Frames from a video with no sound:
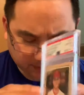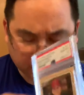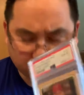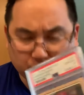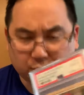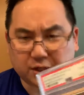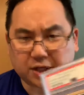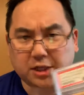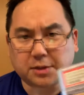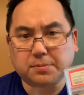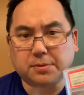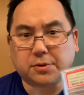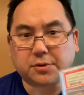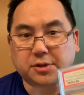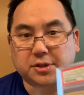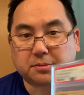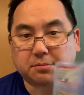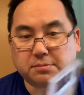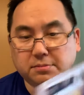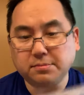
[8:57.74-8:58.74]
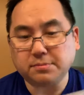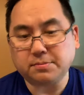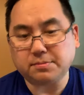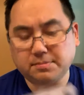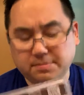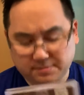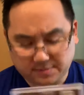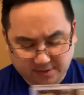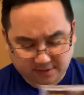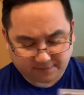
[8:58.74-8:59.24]
the Rookie Explosion,
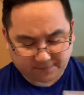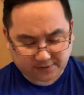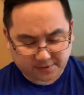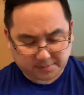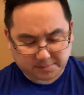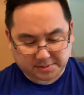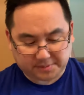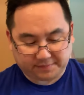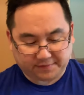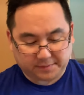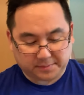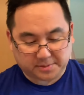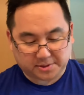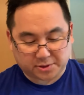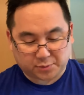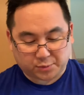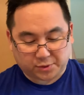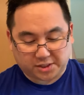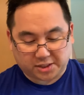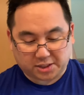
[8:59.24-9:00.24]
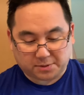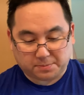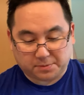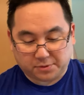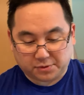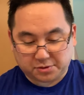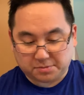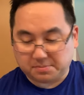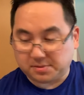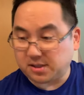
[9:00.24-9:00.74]
Philmington's Rookie
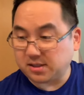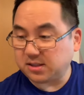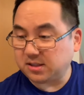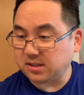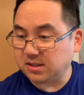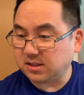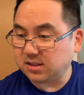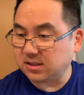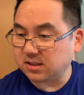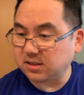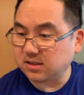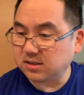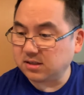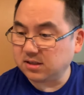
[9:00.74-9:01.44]
Explosion boxes.